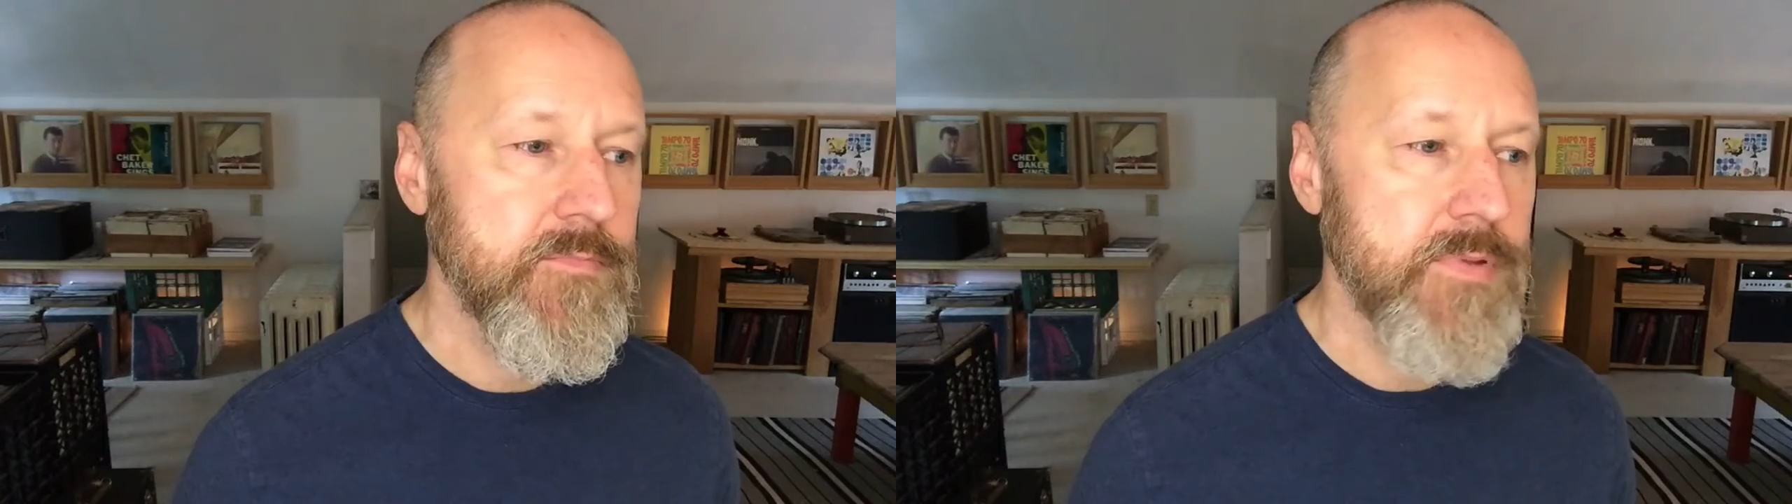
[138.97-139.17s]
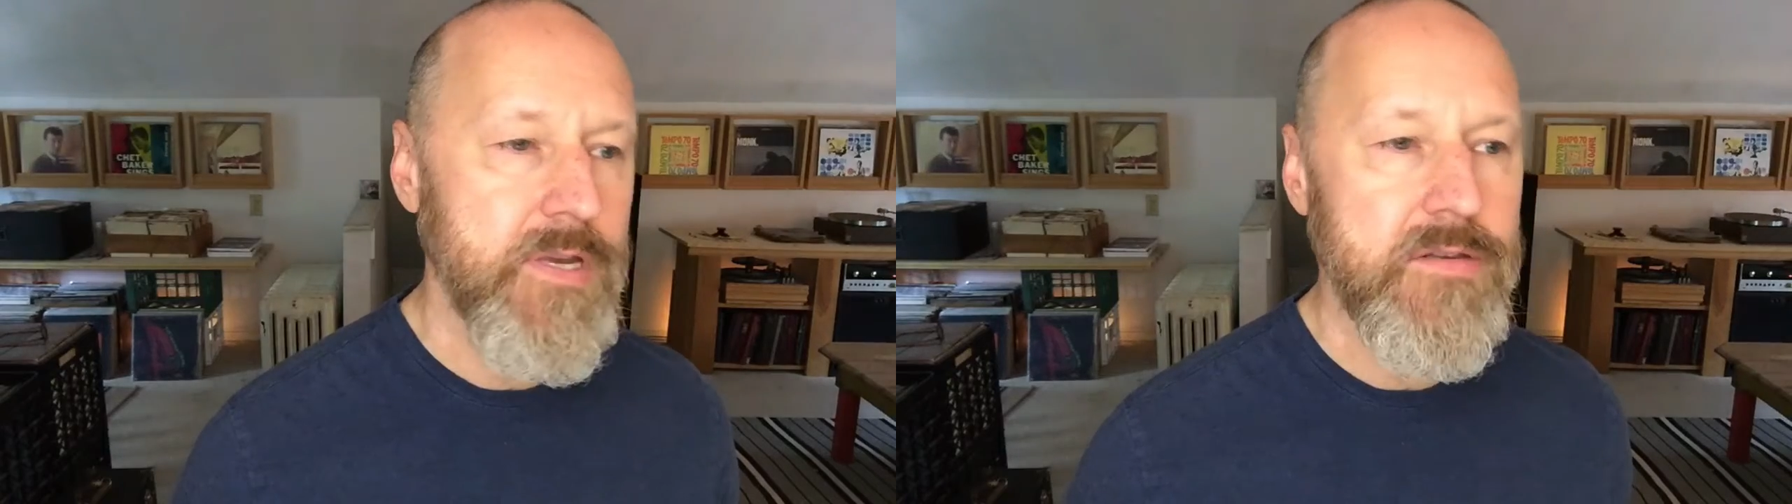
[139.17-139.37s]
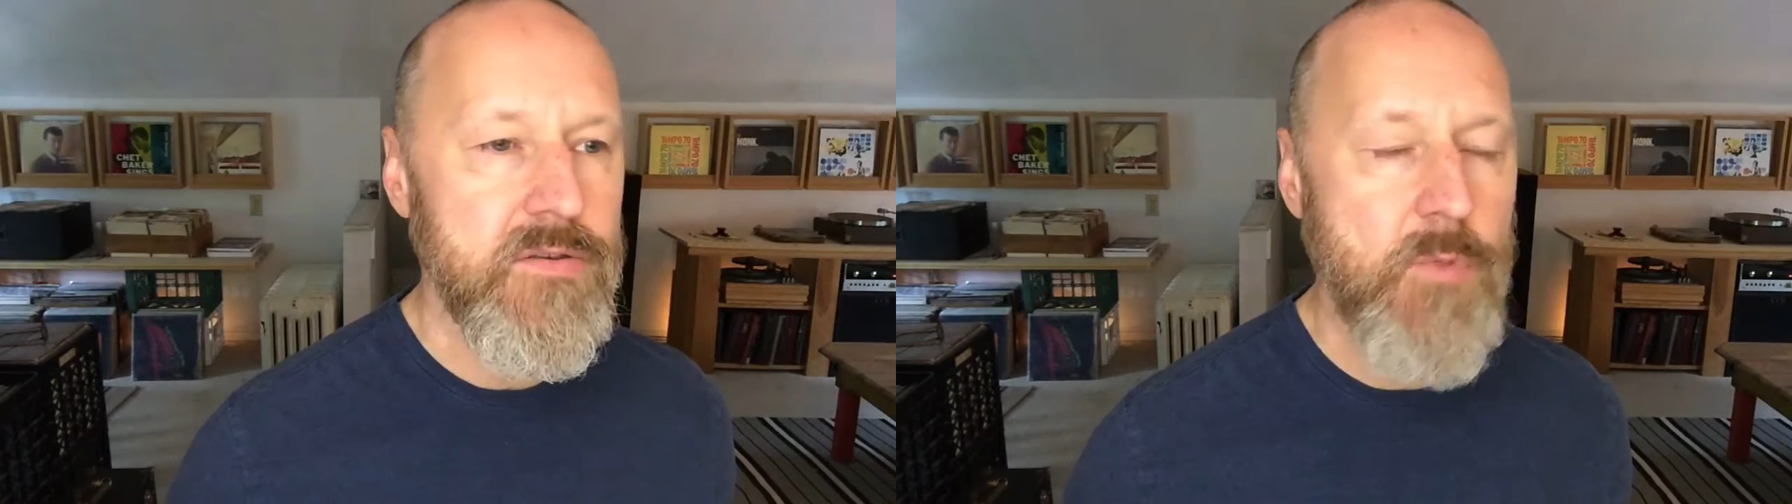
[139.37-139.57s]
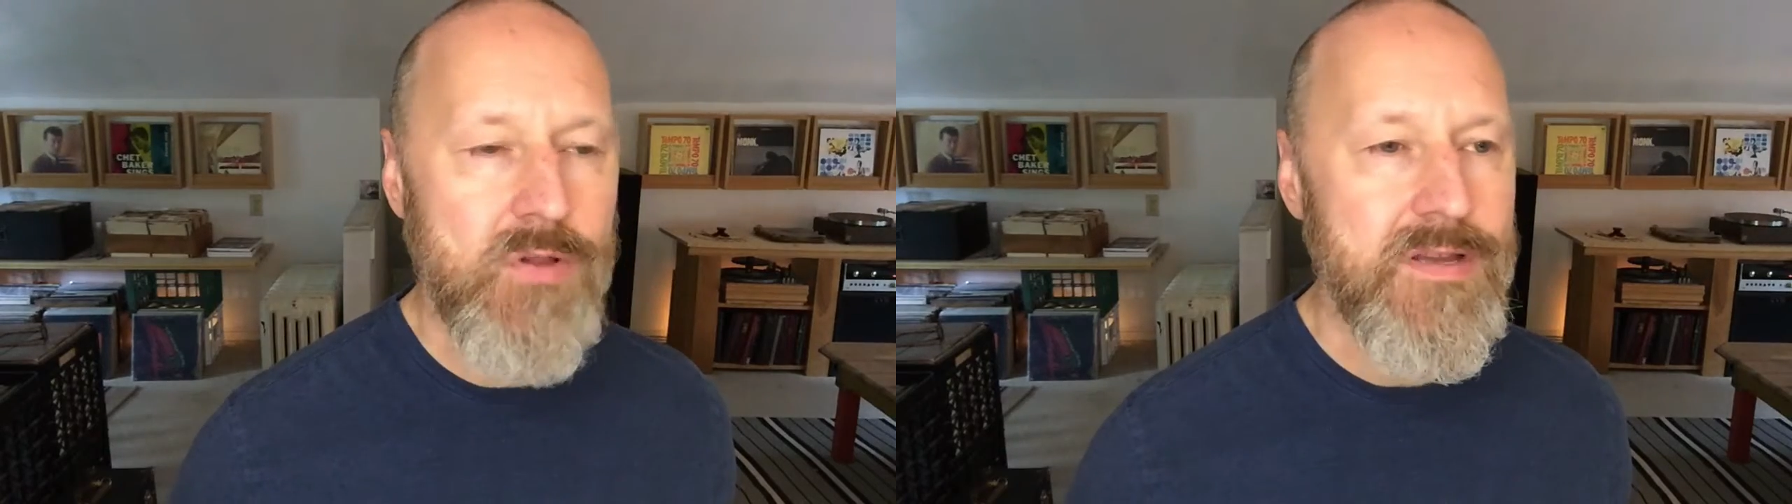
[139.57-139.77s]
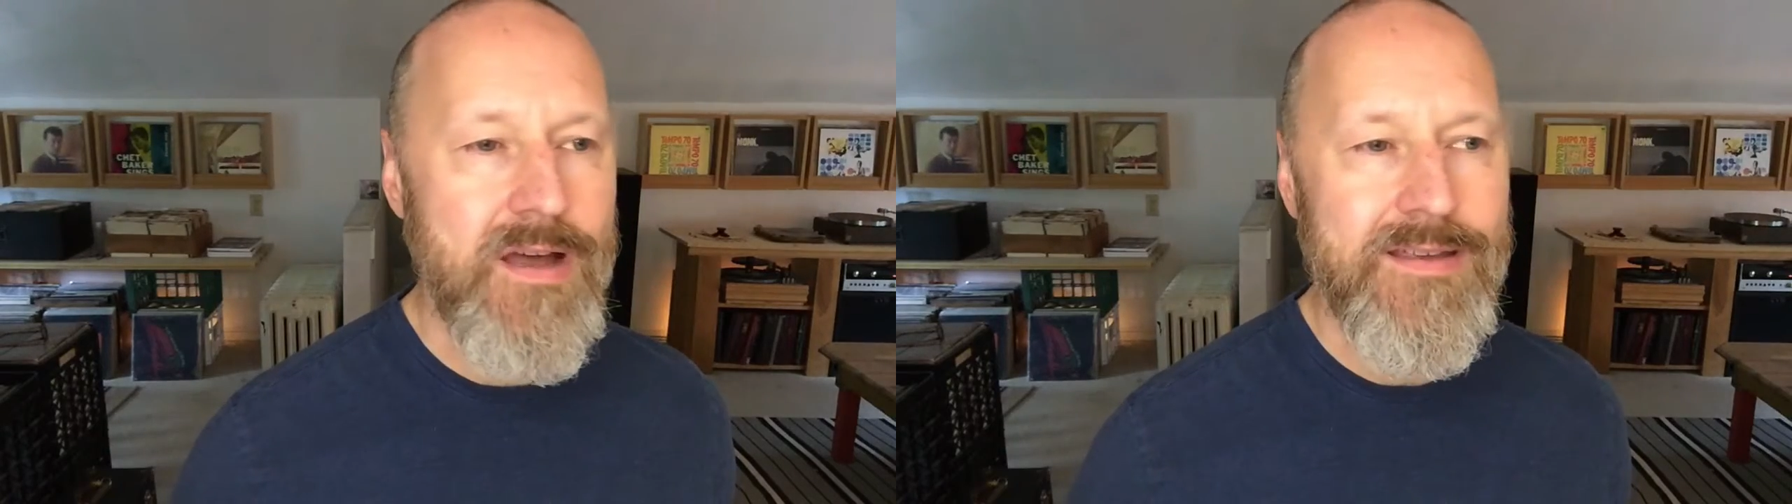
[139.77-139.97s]
Because
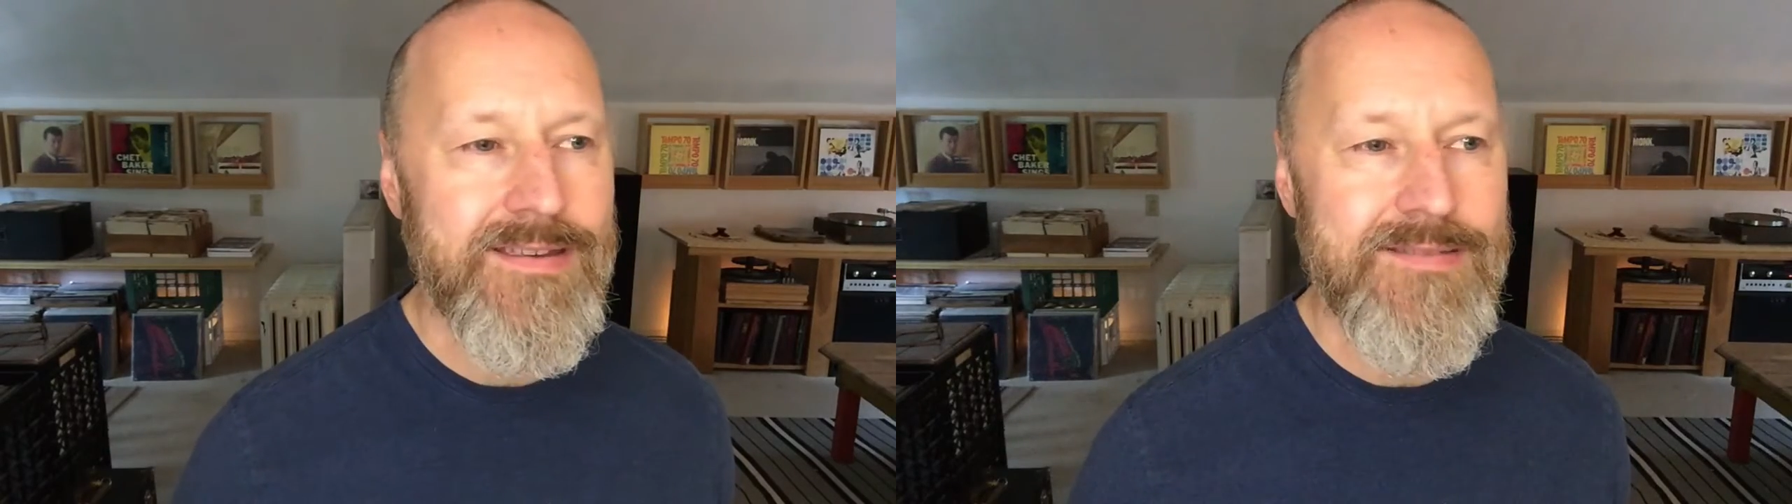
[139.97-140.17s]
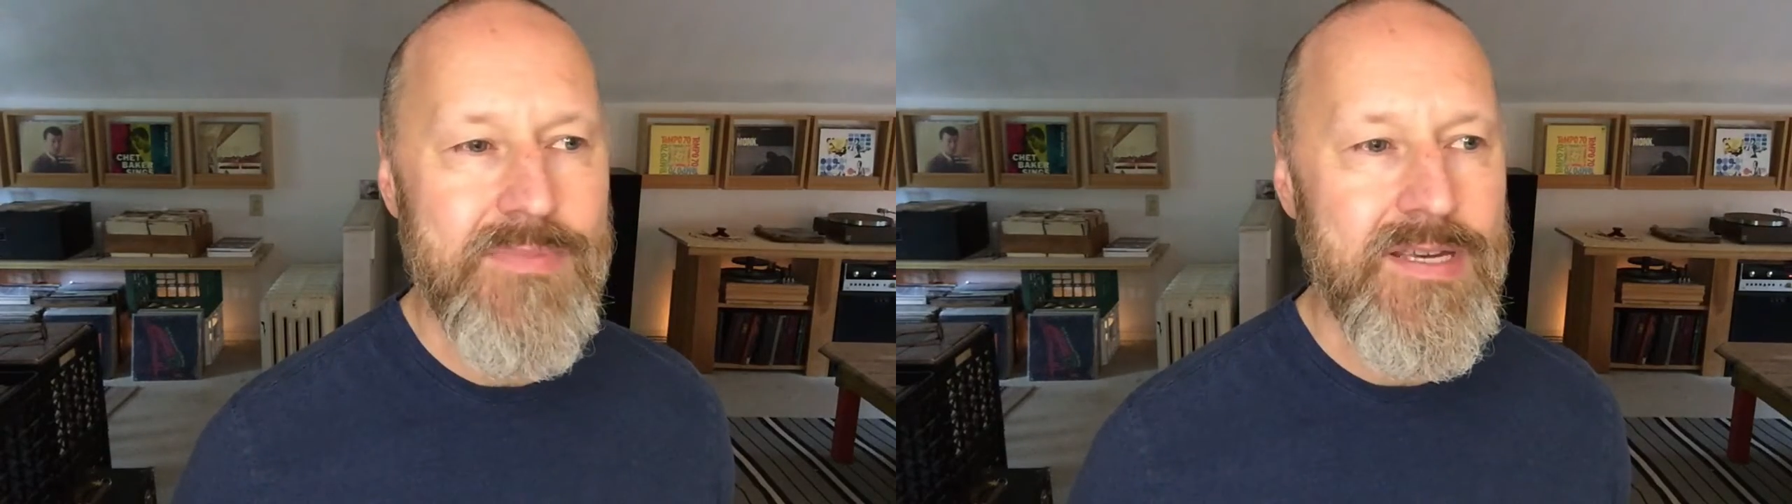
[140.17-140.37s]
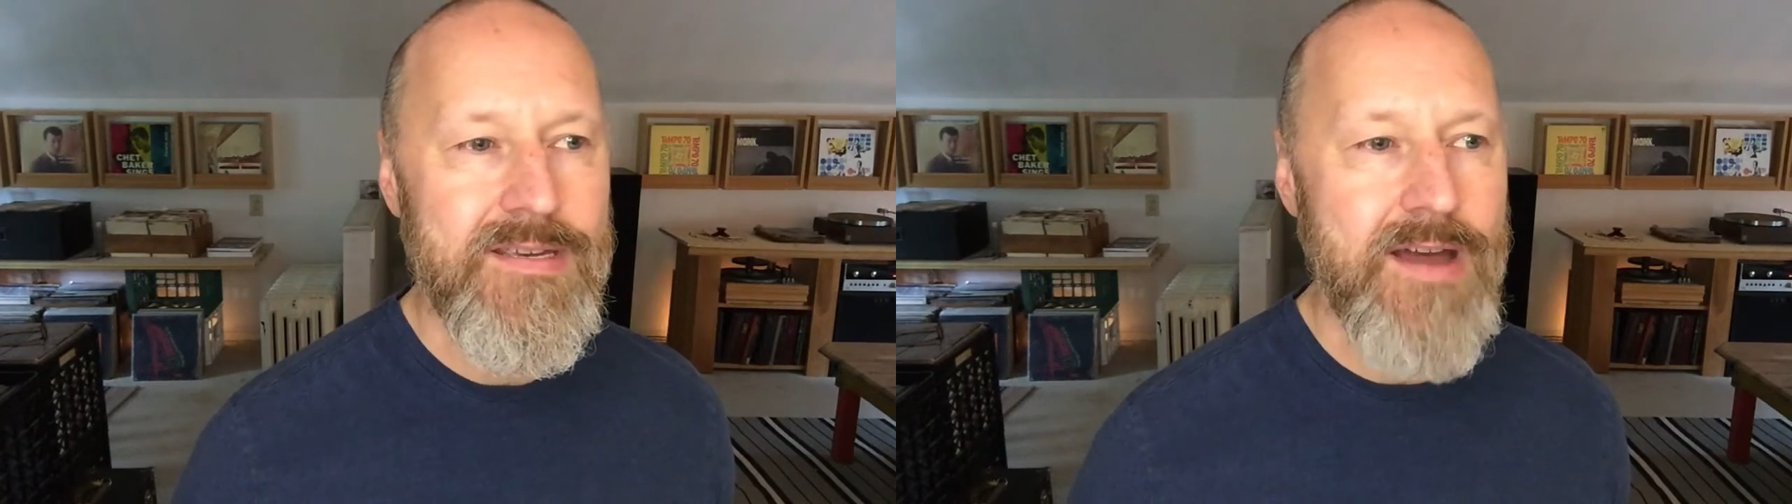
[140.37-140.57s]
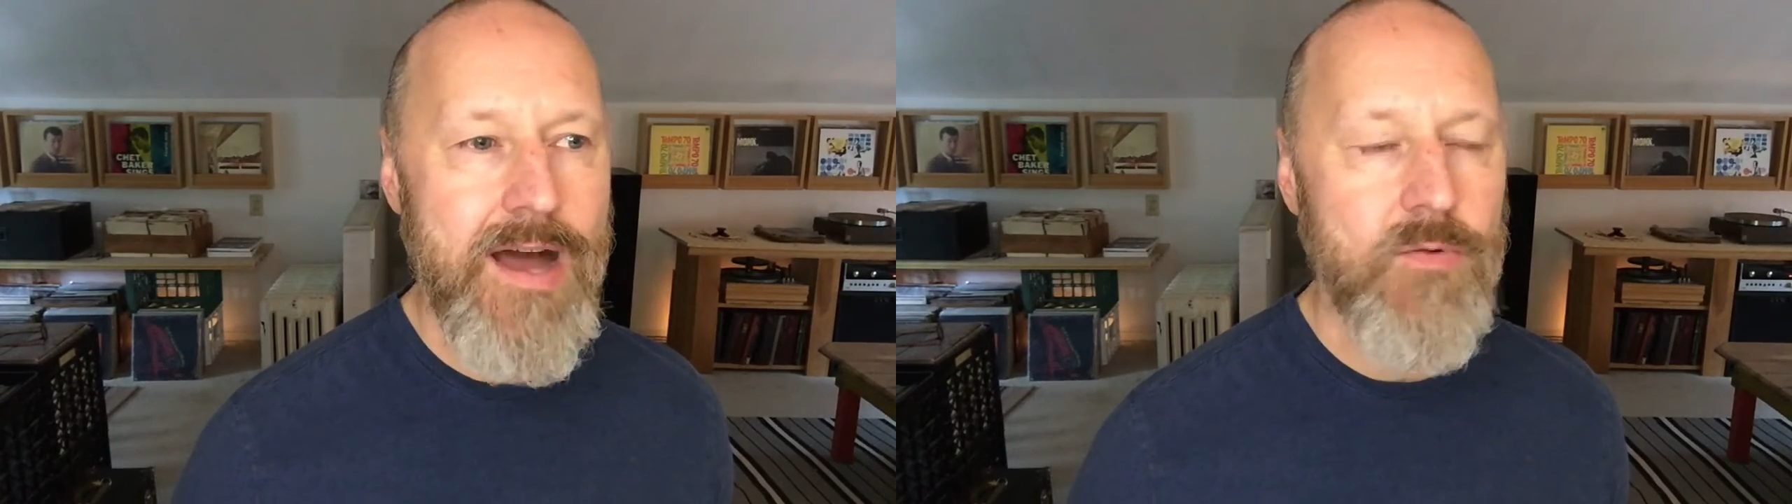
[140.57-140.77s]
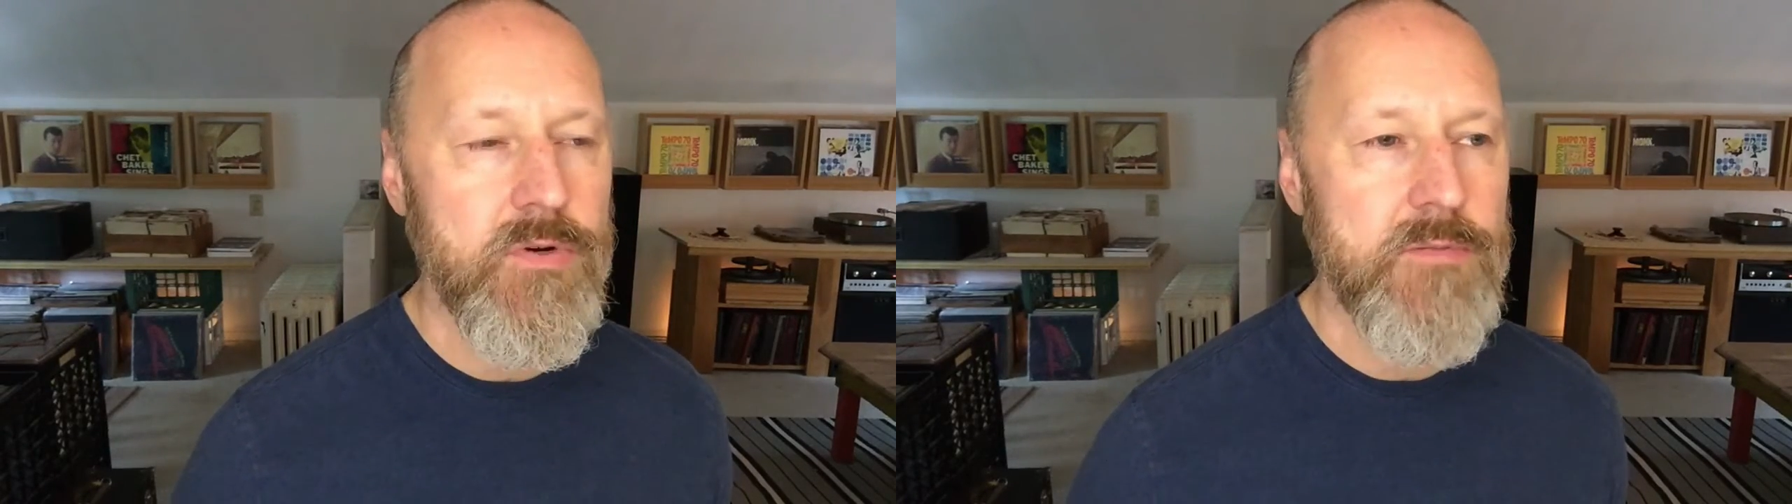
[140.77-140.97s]
small talk can be
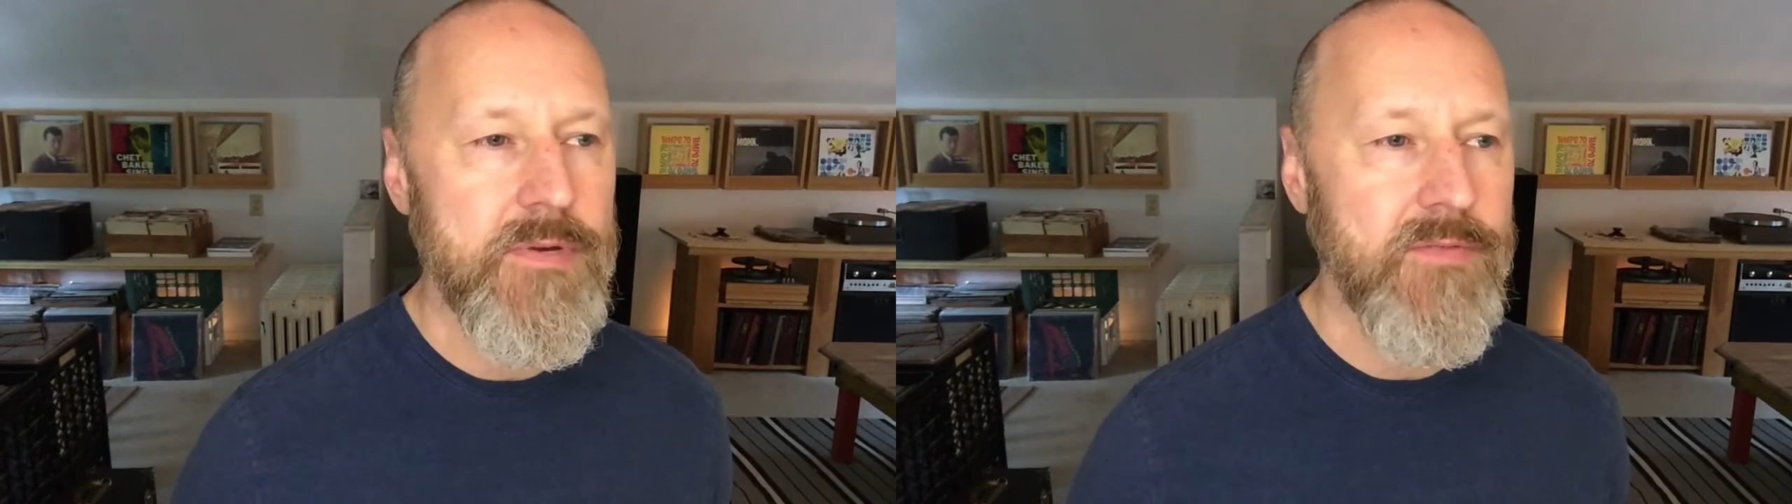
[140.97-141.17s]
awkward,